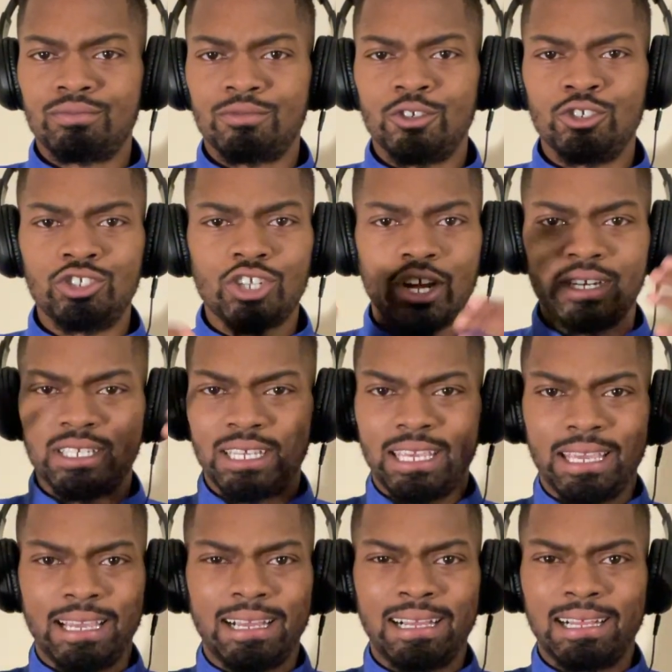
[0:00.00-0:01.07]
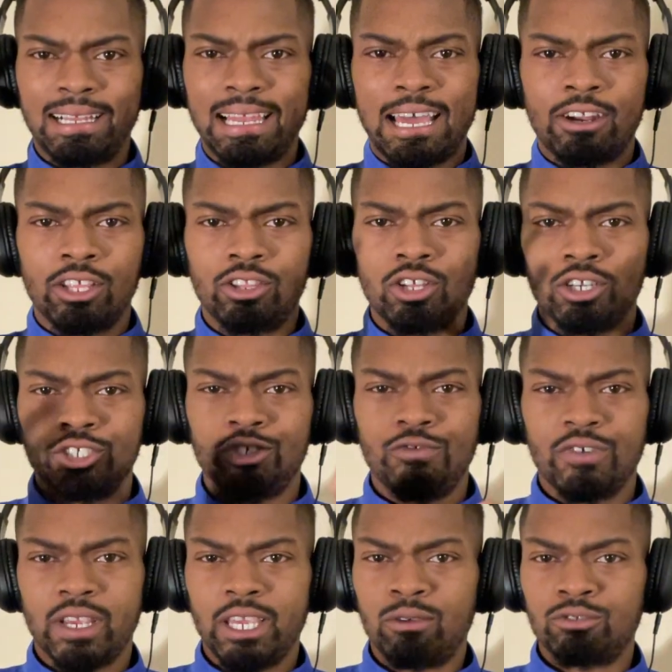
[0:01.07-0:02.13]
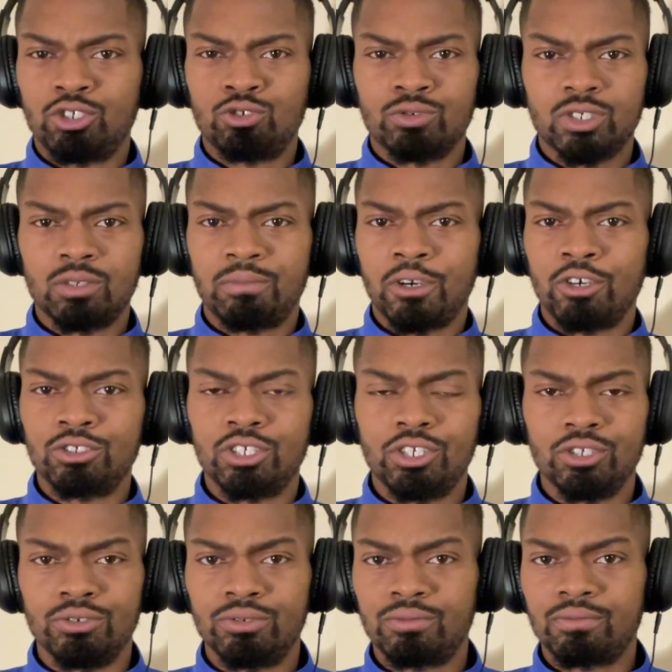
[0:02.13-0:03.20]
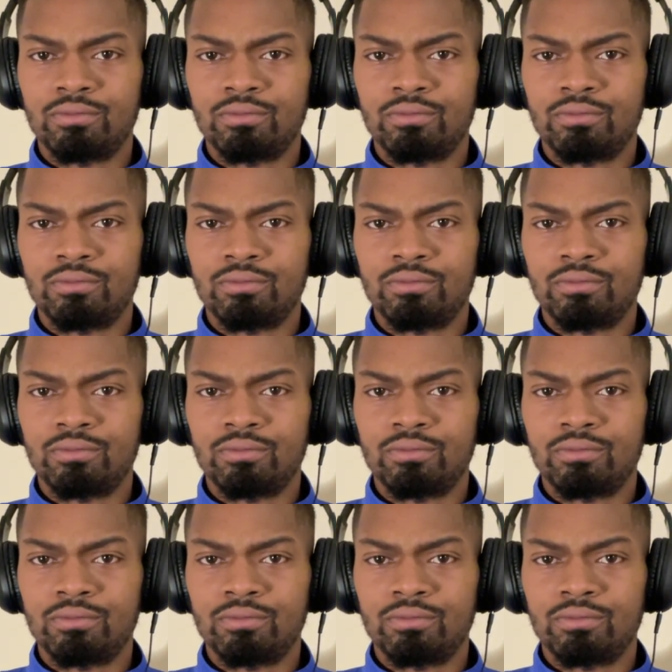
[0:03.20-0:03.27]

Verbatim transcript: You start to get cloudy thoughts. You forget what you were supposed to do.